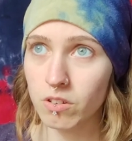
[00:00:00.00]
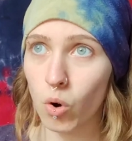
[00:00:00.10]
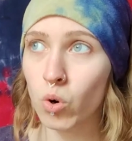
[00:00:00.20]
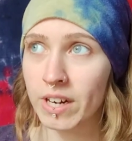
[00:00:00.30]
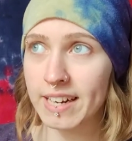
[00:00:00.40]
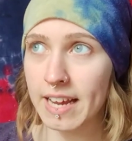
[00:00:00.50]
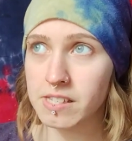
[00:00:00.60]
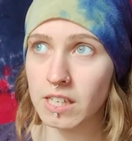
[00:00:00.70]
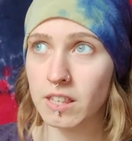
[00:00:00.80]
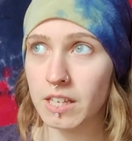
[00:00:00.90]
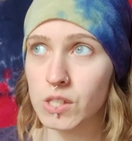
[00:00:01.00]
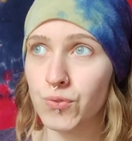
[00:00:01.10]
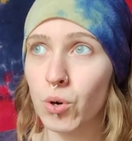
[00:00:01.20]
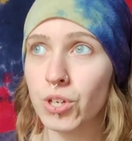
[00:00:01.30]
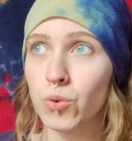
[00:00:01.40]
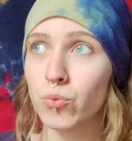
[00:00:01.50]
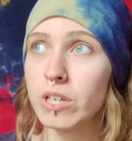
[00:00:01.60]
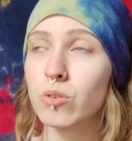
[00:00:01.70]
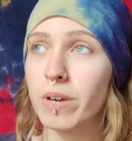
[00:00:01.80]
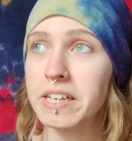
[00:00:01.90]
organizing things for you,
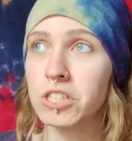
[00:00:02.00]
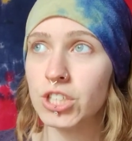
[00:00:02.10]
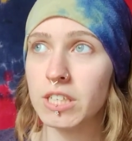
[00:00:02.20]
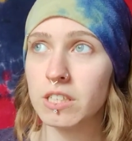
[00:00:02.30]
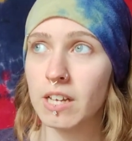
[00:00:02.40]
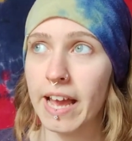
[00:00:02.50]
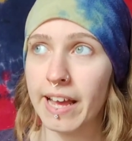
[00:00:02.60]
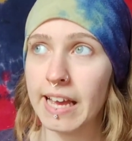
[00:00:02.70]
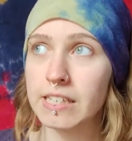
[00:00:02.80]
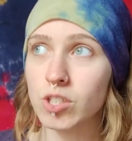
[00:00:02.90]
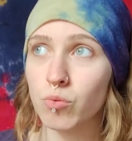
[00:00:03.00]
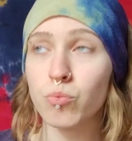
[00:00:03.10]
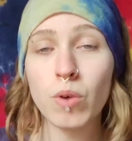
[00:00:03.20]
rearranging and